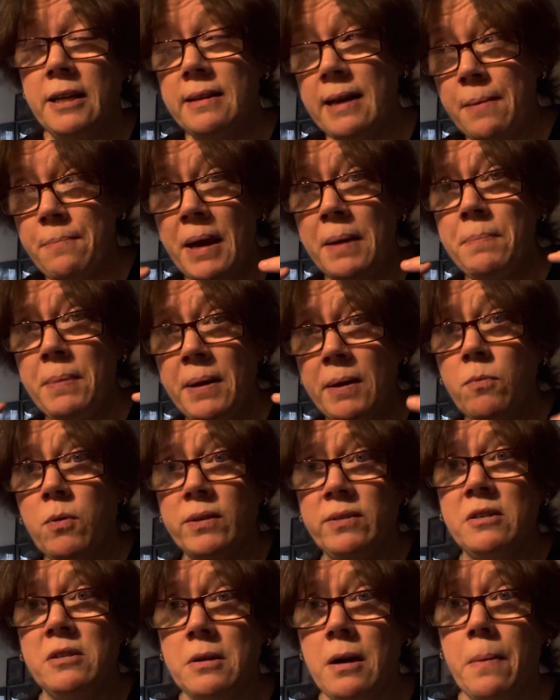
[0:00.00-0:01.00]
That may be
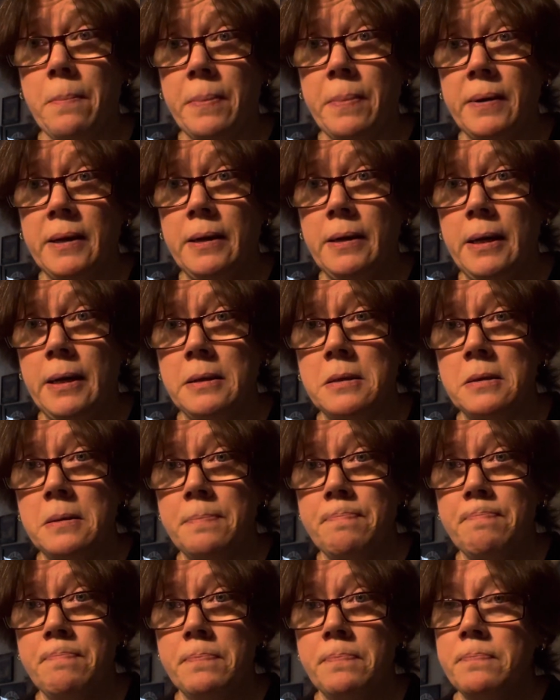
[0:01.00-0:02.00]
what this company needs.
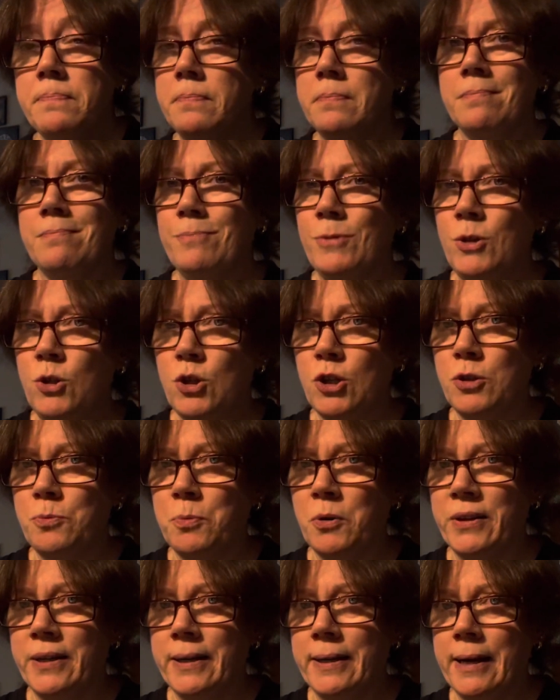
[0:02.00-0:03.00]
Just
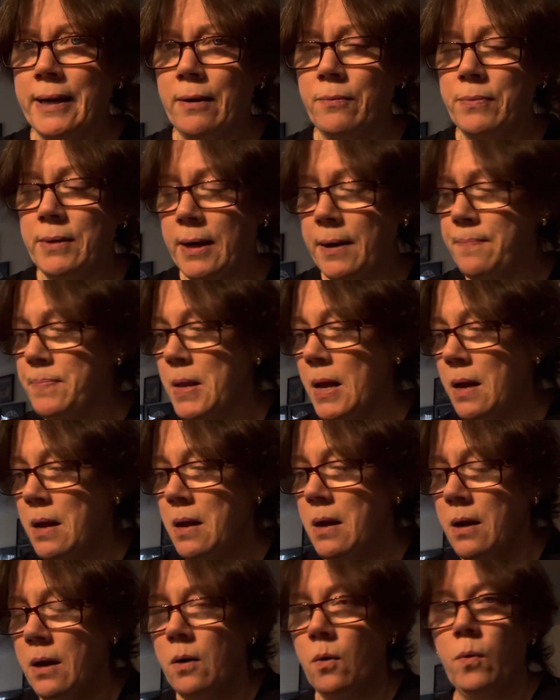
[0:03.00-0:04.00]
putting it out there.
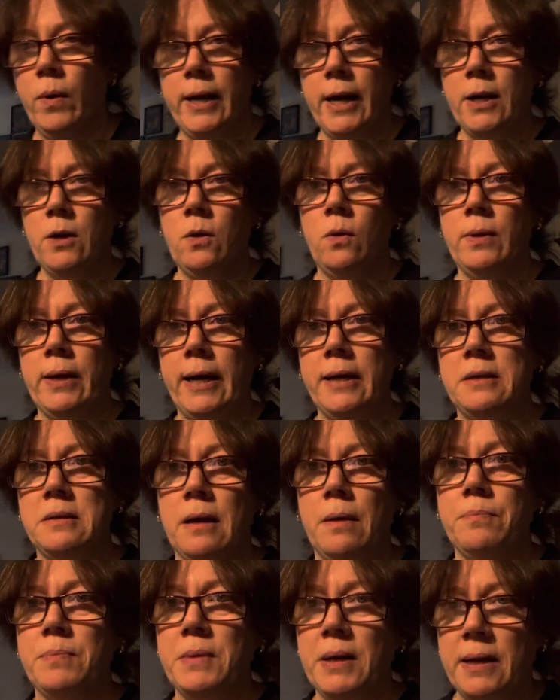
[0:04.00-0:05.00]
When I don't like
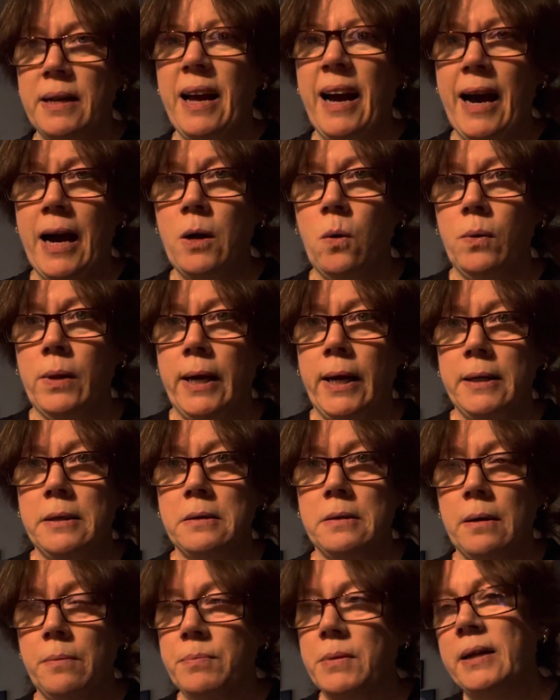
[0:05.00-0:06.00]
something, I don't like
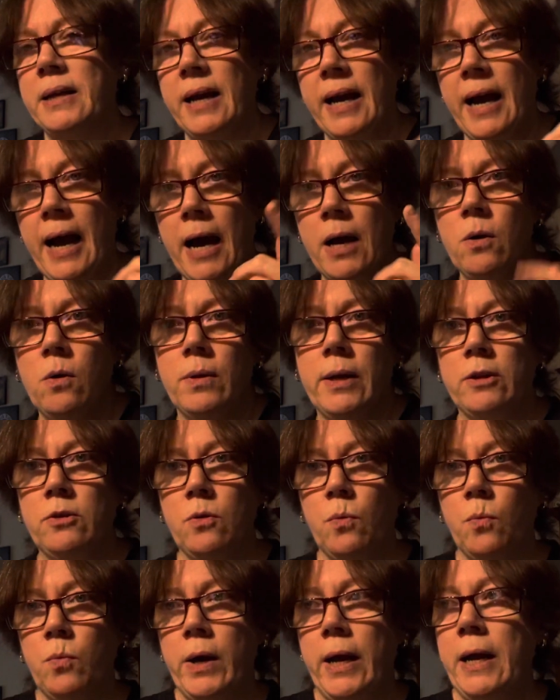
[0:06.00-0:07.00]
something. I don't like
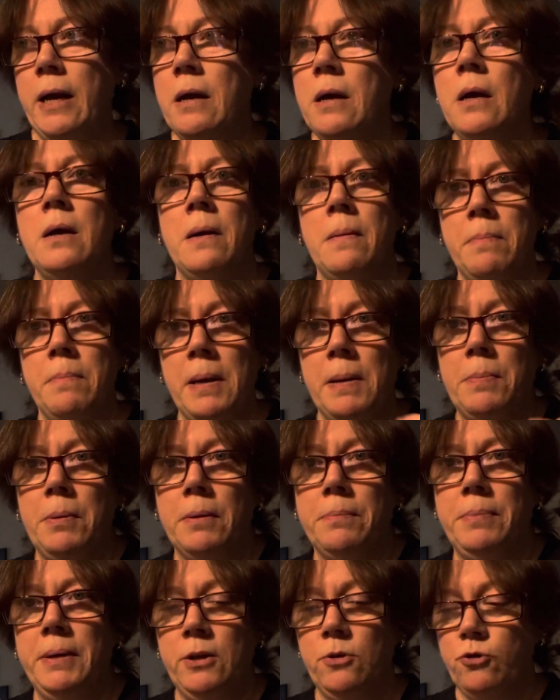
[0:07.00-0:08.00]
the way people
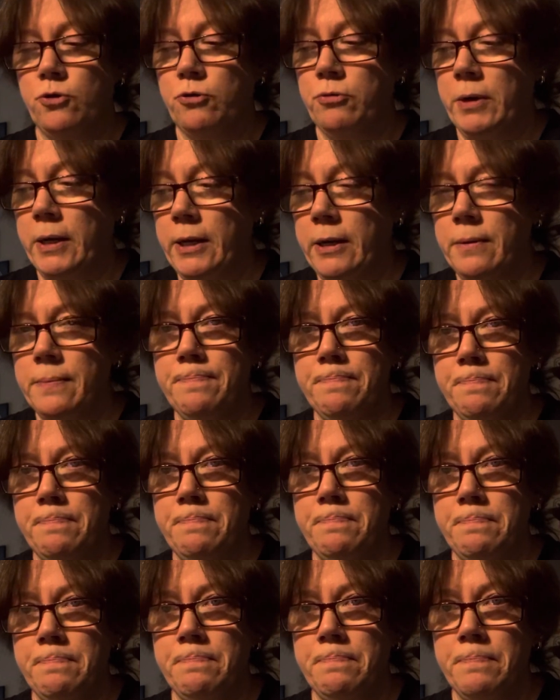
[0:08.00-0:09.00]
are being treated.
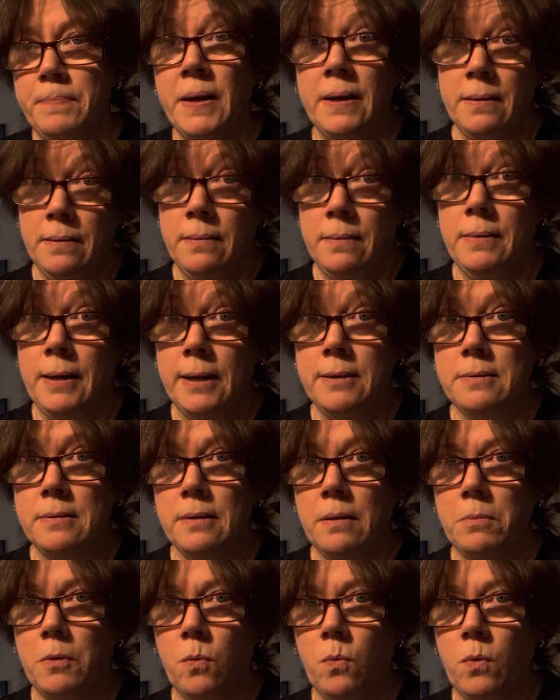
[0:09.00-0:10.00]
That's
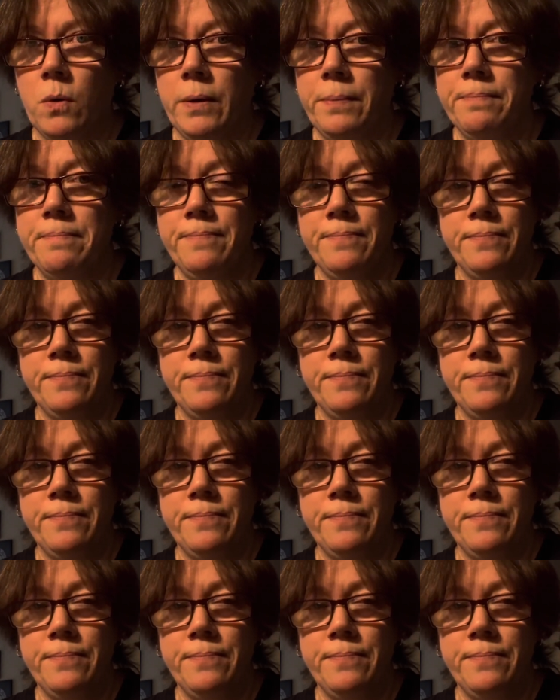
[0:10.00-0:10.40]
number one.